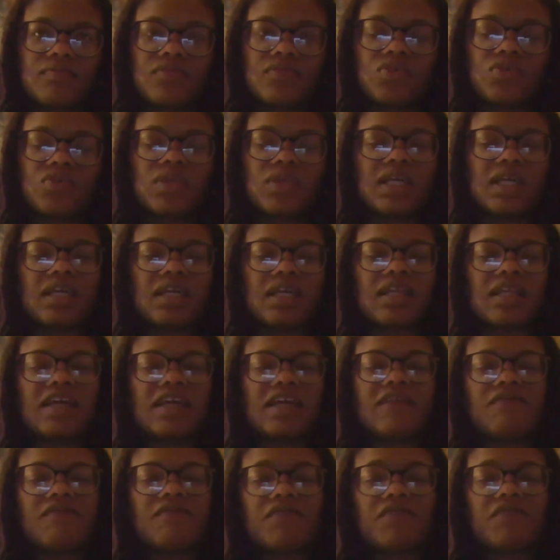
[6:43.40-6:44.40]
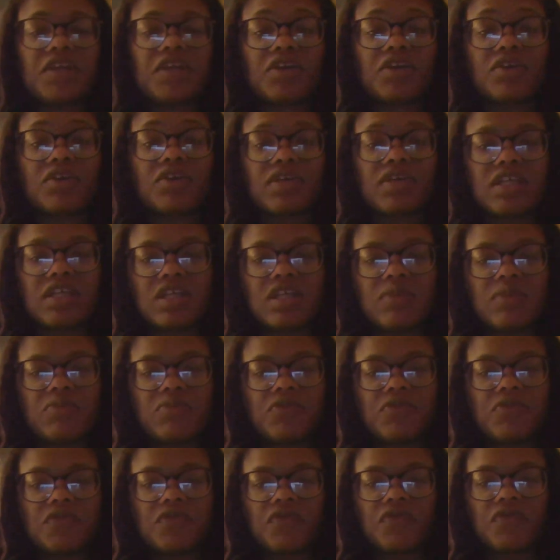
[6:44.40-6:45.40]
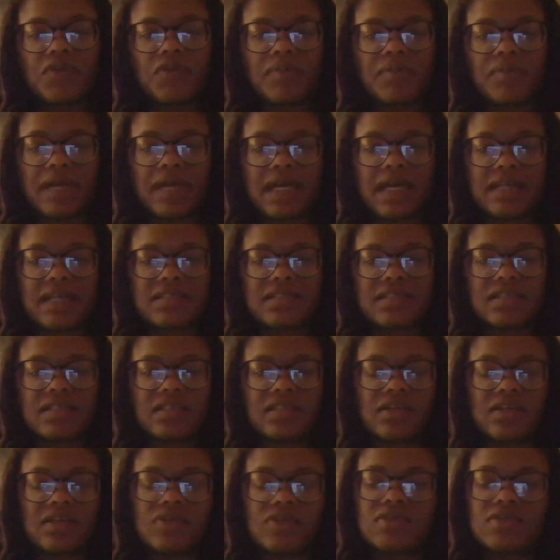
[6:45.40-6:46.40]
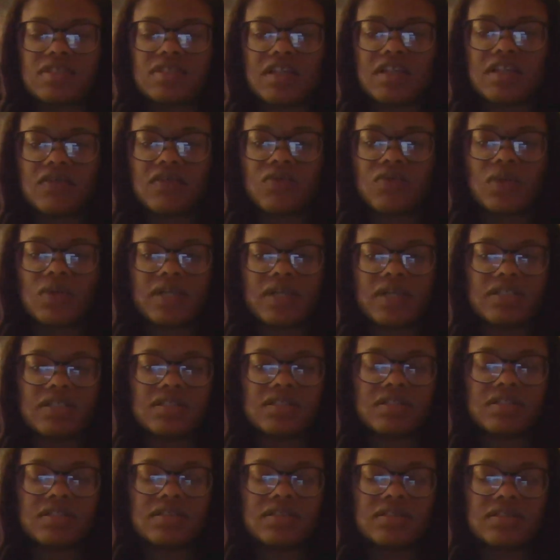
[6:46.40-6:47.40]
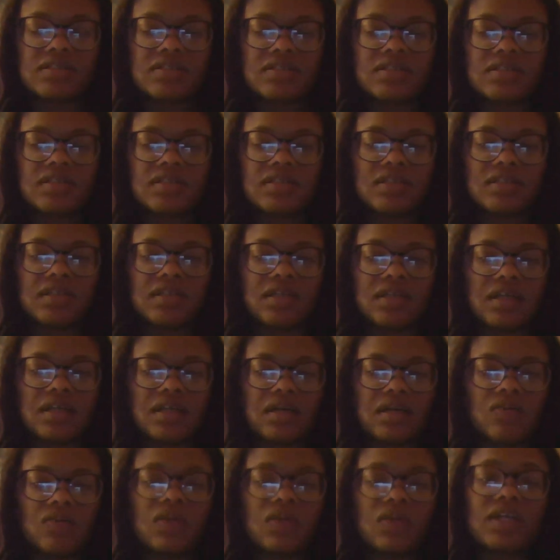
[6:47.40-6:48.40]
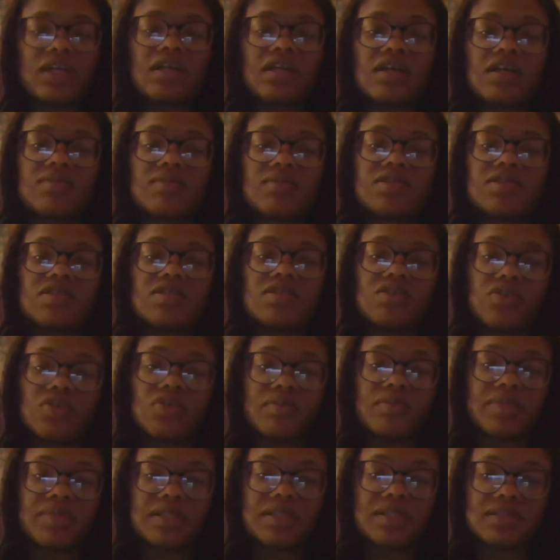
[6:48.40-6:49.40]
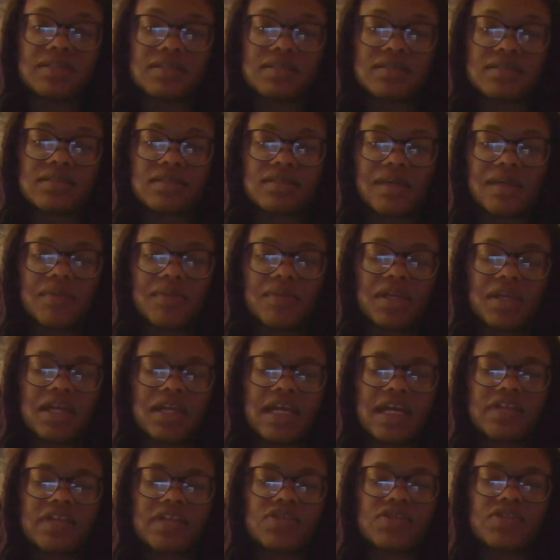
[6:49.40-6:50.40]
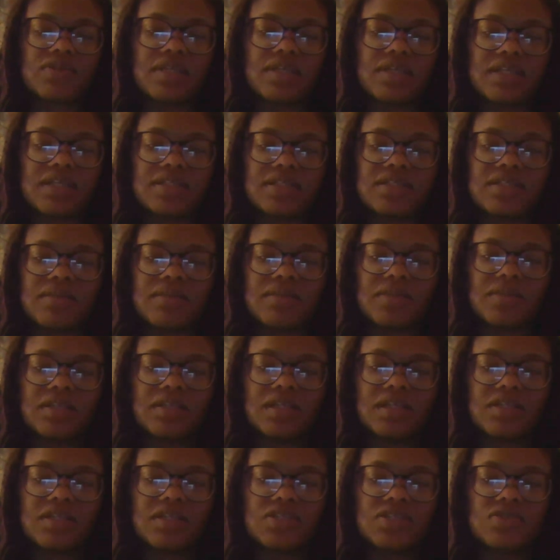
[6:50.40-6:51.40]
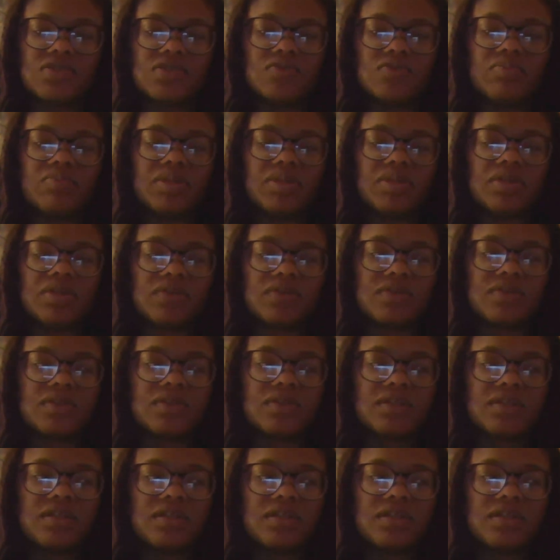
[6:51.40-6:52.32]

you can't let fear keep you from asking those tough questions um, when it comes to your business. I mean, naturally, it's something that you built,